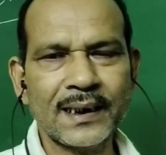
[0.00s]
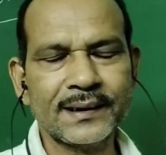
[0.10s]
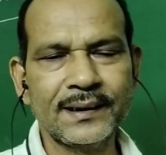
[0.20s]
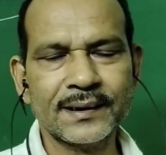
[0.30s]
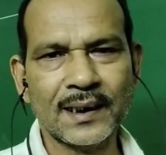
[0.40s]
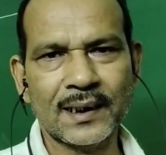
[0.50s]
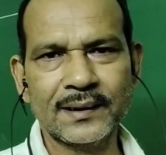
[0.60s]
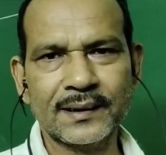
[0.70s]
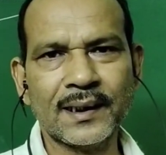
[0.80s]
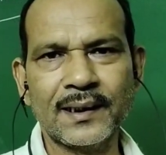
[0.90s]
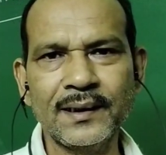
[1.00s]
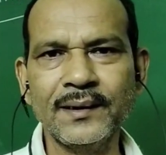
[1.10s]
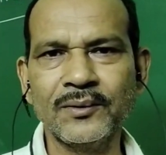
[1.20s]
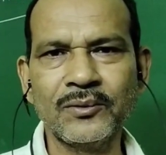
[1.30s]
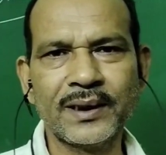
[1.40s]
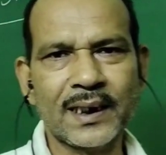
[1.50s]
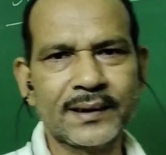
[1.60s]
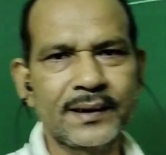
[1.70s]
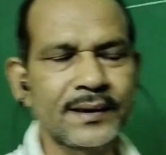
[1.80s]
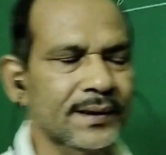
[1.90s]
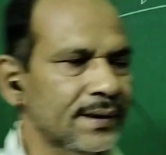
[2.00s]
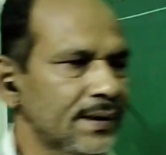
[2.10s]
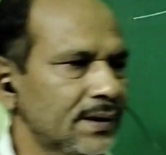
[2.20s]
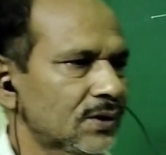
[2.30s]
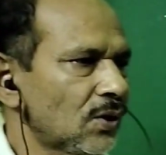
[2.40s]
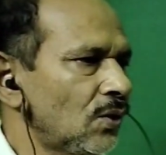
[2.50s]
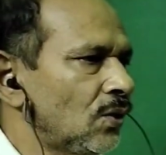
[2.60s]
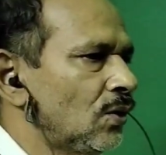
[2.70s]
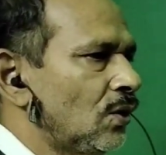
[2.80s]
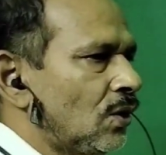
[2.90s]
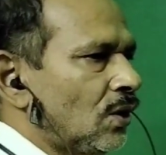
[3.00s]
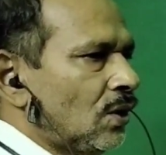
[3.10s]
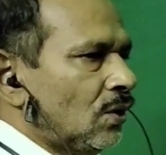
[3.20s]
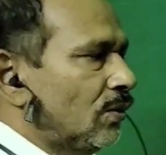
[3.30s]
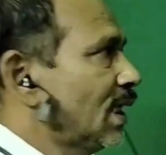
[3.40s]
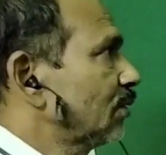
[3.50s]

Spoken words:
acids are generally weak acids. So we are